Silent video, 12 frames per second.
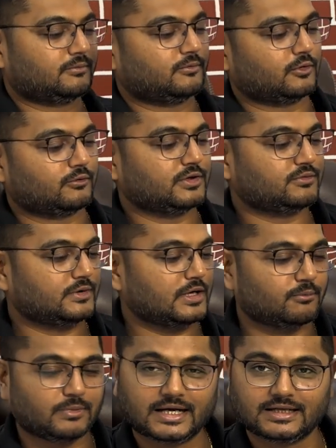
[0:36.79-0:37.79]
for which we
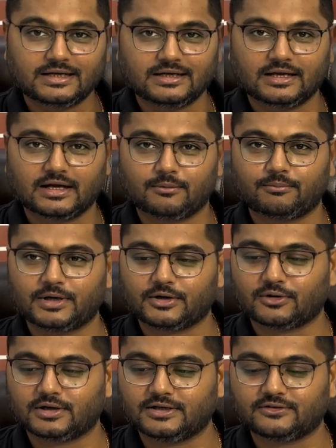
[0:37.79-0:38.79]
have made the
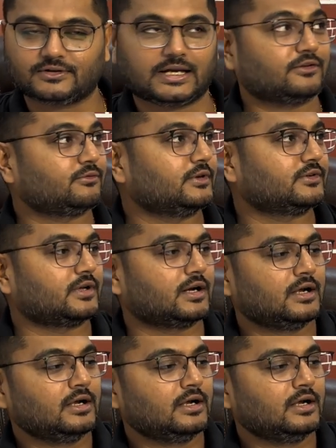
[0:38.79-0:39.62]
particular this test fixer.